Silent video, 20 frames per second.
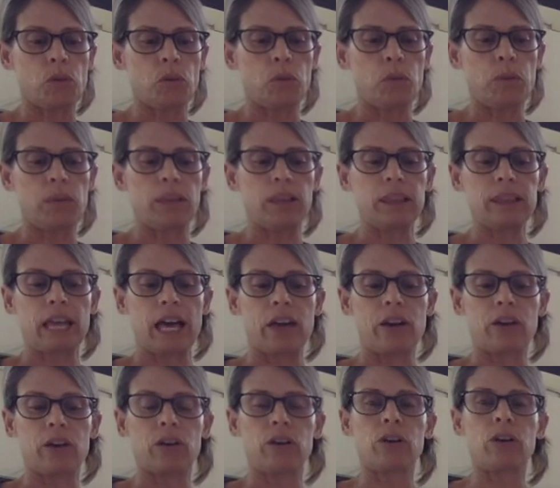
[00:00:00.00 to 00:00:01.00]
when the
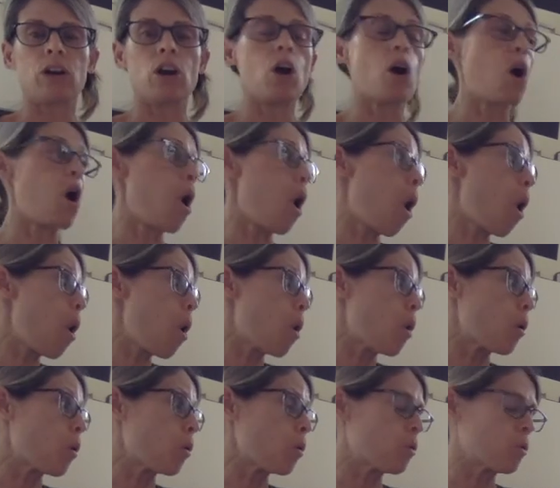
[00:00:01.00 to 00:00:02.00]
letter
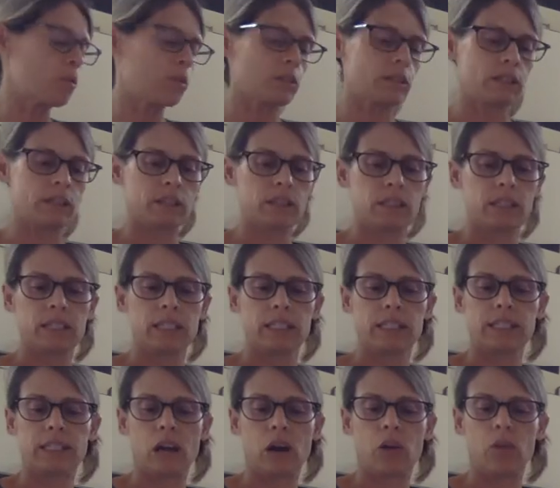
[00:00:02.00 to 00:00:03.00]
O
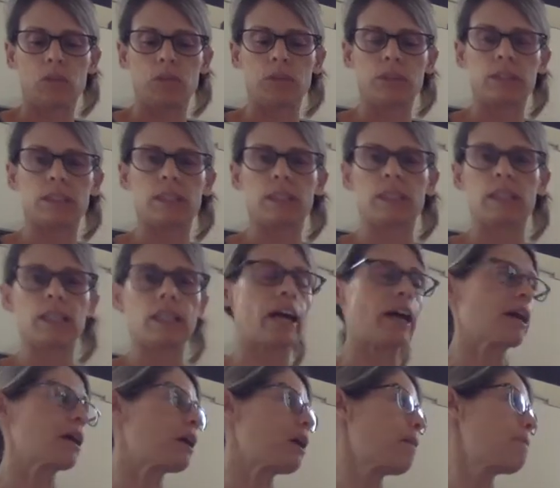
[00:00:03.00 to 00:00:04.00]
sounds
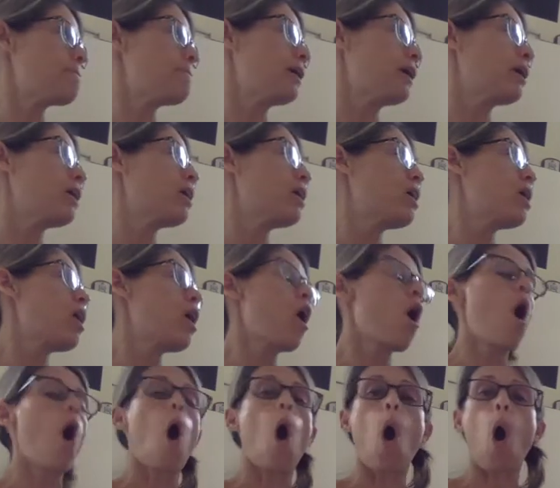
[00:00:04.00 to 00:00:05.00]
like B,
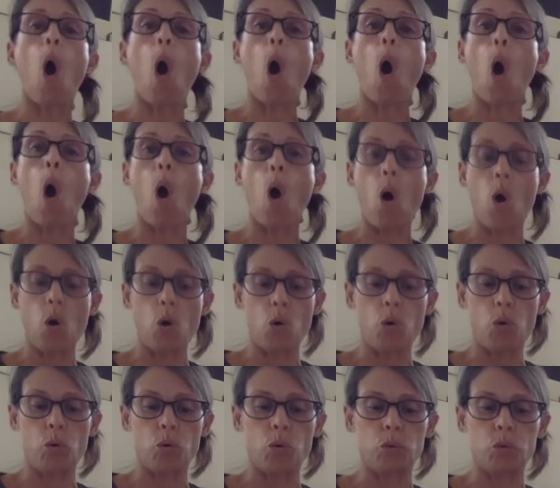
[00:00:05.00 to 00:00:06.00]

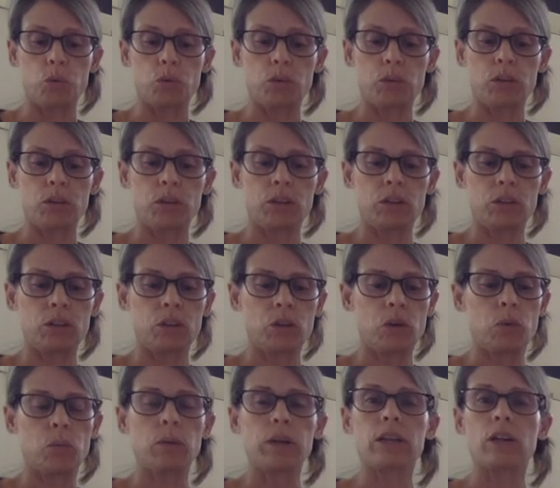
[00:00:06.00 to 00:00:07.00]
own,
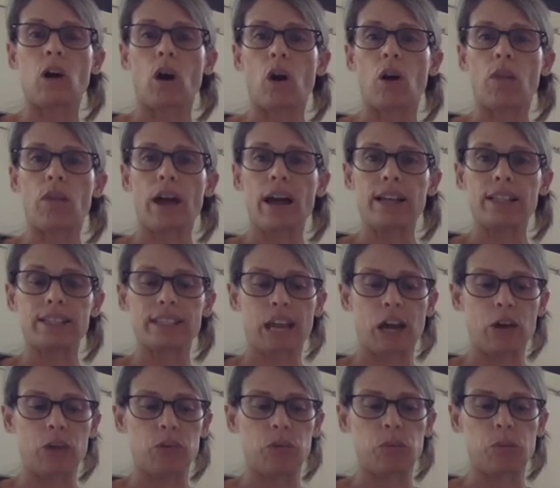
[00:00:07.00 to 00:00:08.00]
we call that
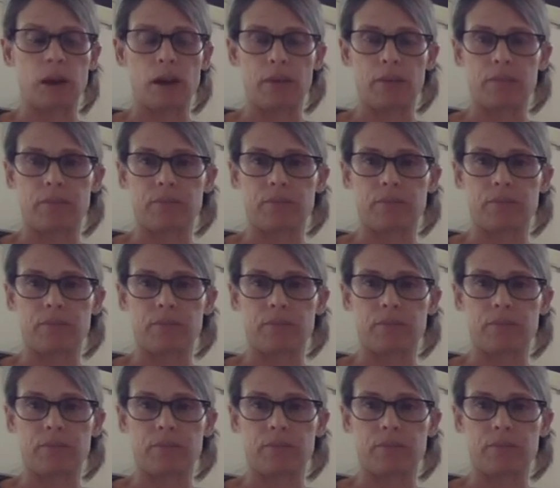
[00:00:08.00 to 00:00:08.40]
sound what?